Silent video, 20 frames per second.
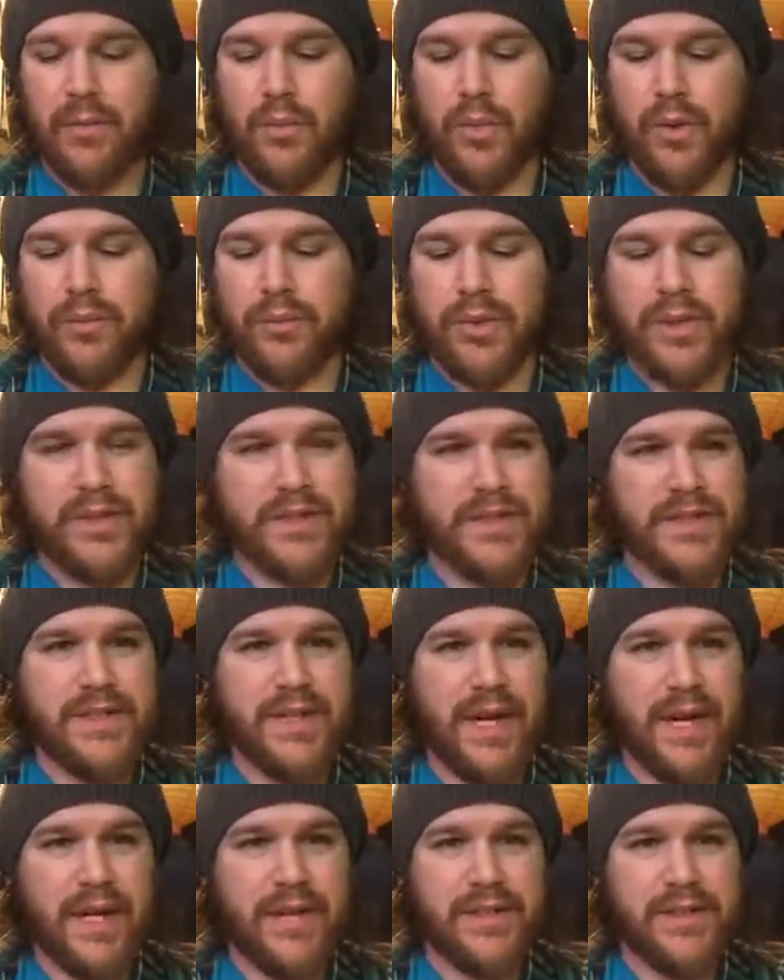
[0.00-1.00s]
One person
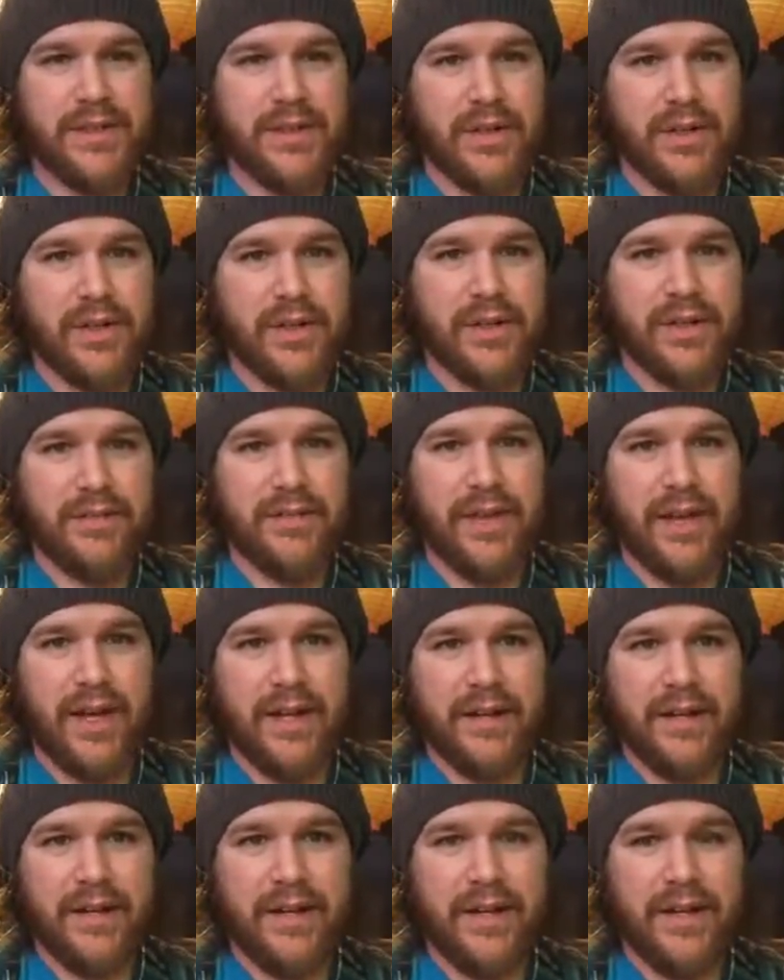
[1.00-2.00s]
died during all of that,